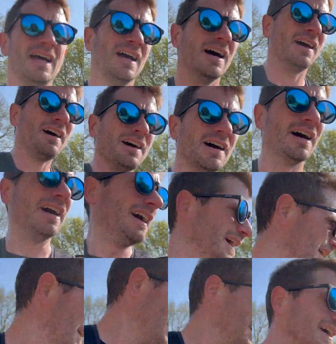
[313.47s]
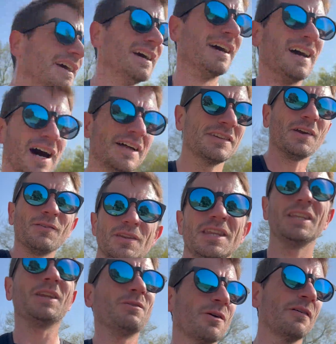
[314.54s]
I don't think
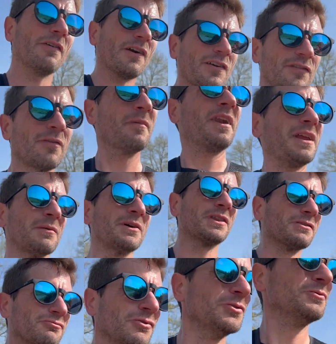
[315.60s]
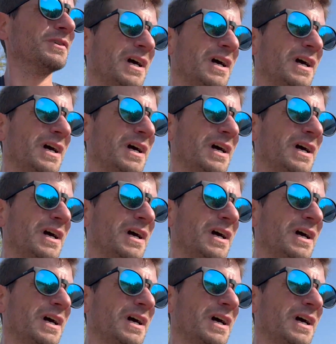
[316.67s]
you were very familiar with the route,